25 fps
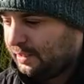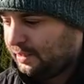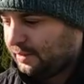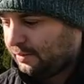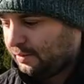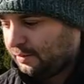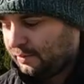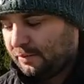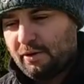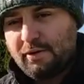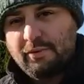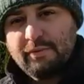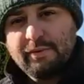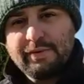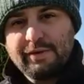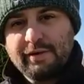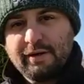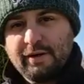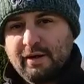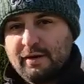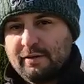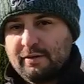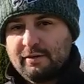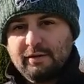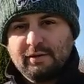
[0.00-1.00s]
you know, along with
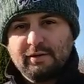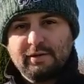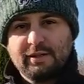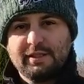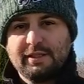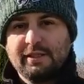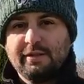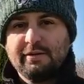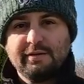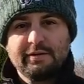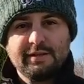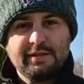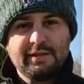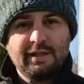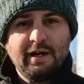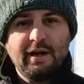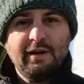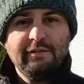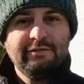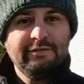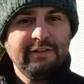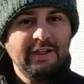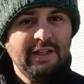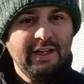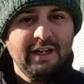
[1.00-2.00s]
your other secret
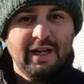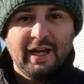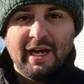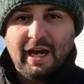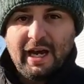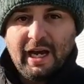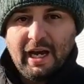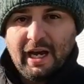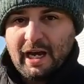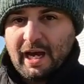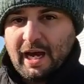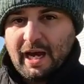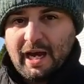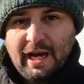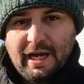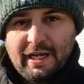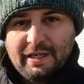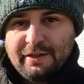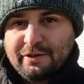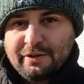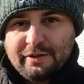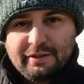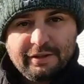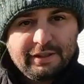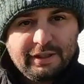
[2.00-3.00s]
stuff. And,
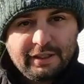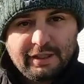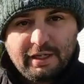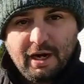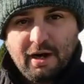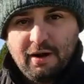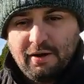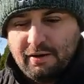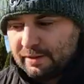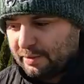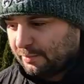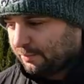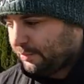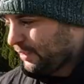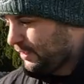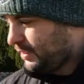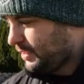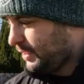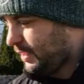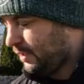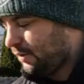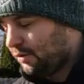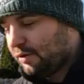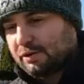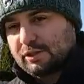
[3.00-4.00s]
and you're good to go. And when you
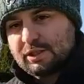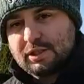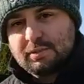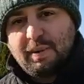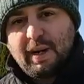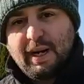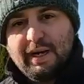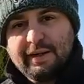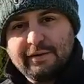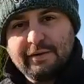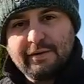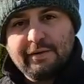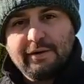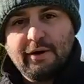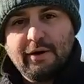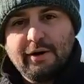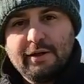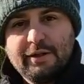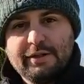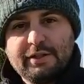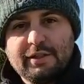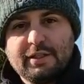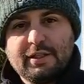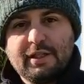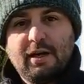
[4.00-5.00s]
see a little spot in your
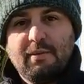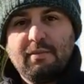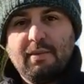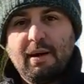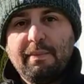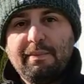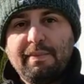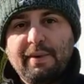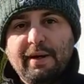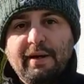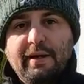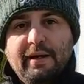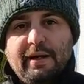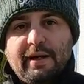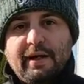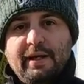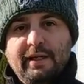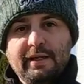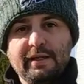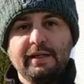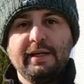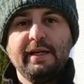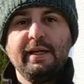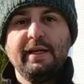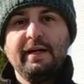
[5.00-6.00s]
yard, you just come up here,
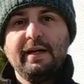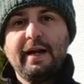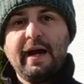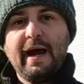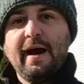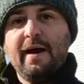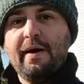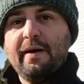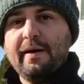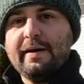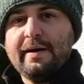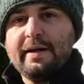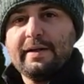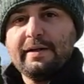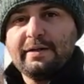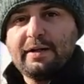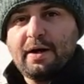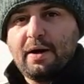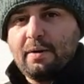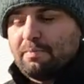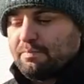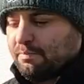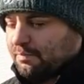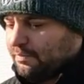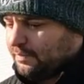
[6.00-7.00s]
get it out, and then
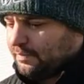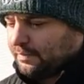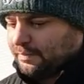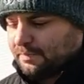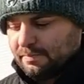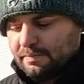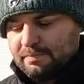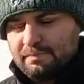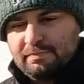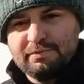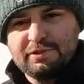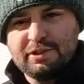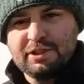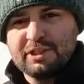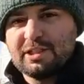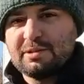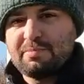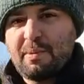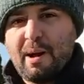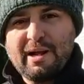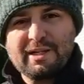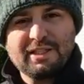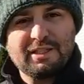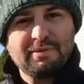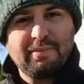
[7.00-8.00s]
go, just
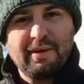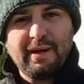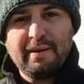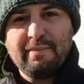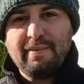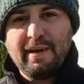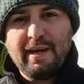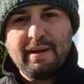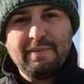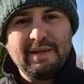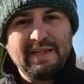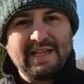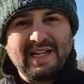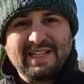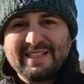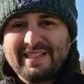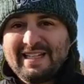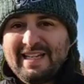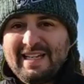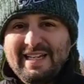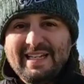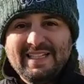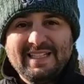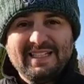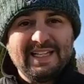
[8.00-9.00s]
spot spray, baby. That's
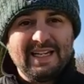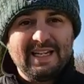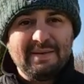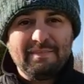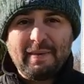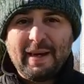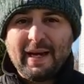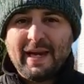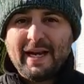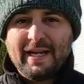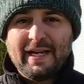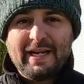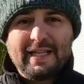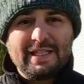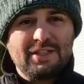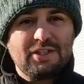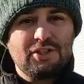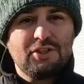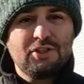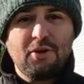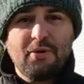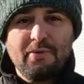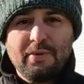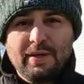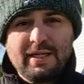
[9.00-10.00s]
easy, man. It's
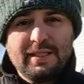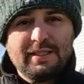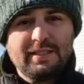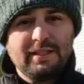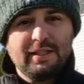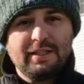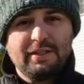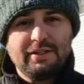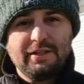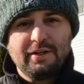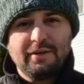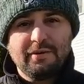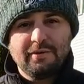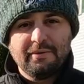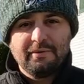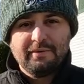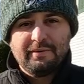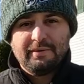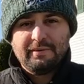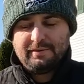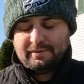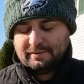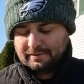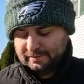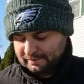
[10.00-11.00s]
so easy to do.
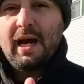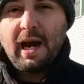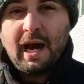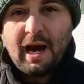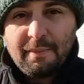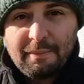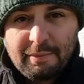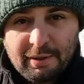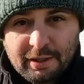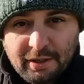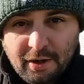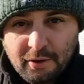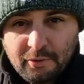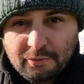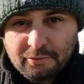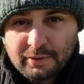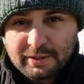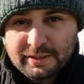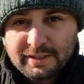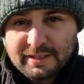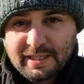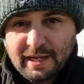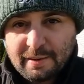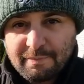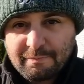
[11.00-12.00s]
I'm gonna go
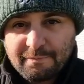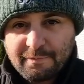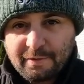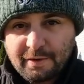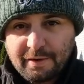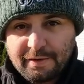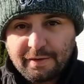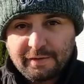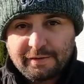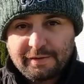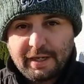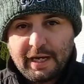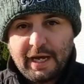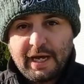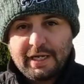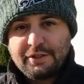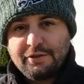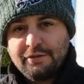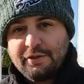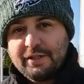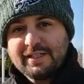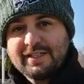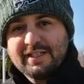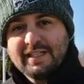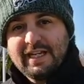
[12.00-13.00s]
one step further.
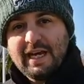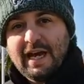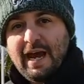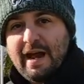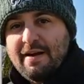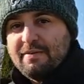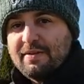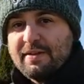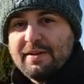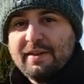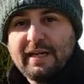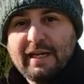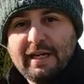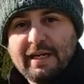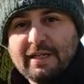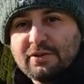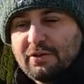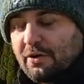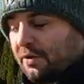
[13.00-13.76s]
As you can see, everything is